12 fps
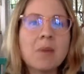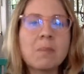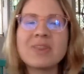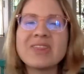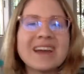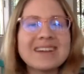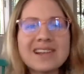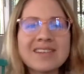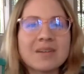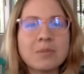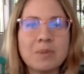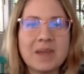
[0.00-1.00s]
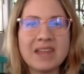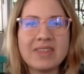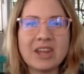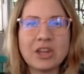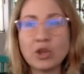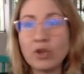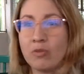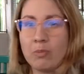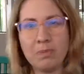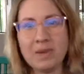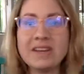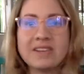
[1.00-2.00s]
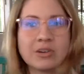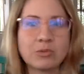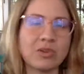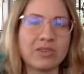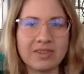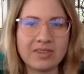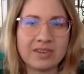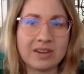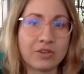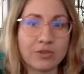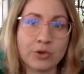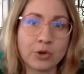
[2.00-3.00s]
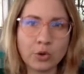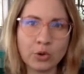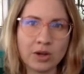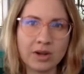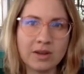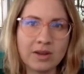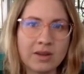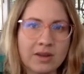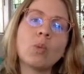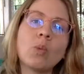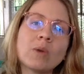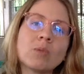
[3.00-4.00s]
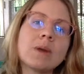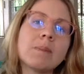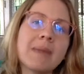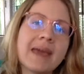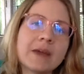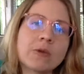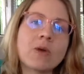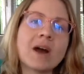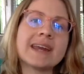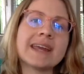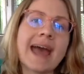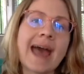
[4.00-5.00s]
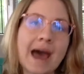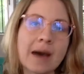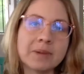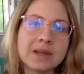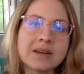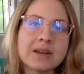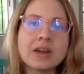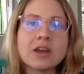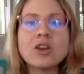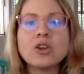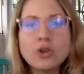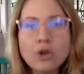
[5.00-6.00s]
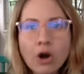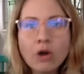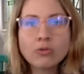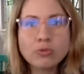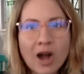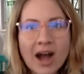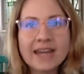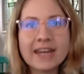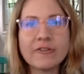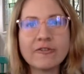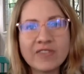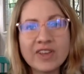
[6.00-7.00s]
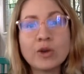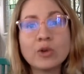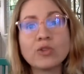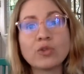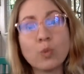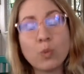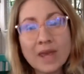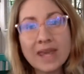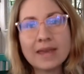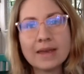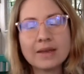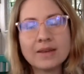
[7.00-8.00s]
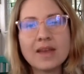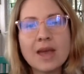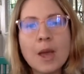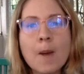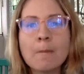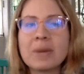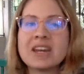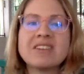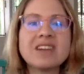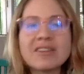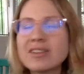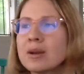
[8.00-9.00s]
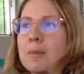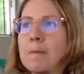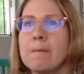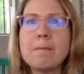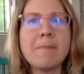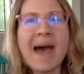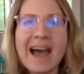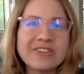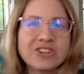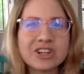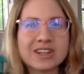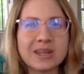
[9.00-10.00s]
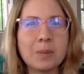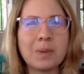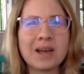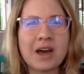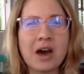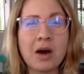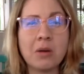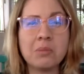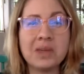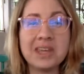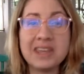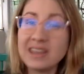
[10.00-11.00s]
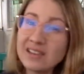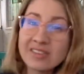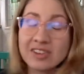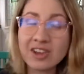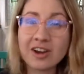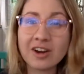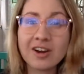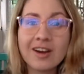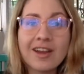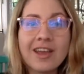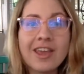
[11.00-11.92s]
but that doesn't mean that you've beaten resistance for good. When we make writing a habit, not writing feels weird, but it doesn't magically become easier.